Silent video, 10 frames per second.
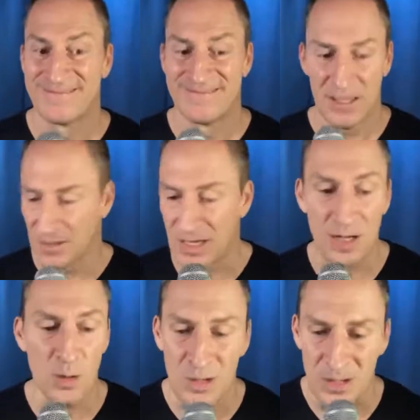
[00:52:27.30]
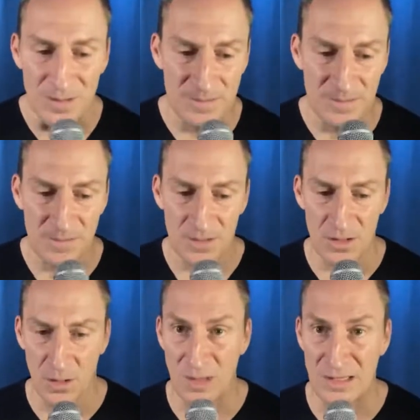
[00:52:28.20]
And they'll kill you. Do
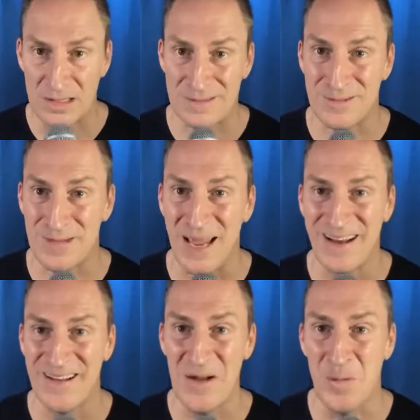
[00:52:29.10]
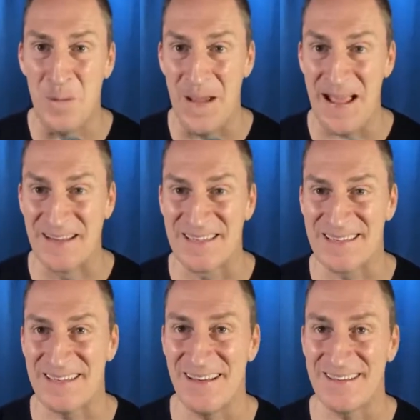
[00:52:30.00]
you know what notepads
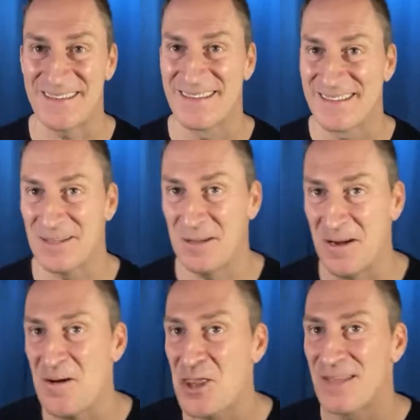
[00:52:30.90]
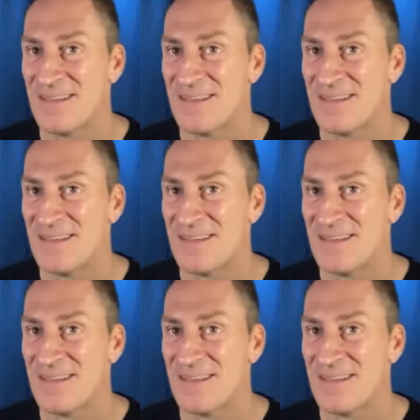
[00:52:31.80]
did to the earth?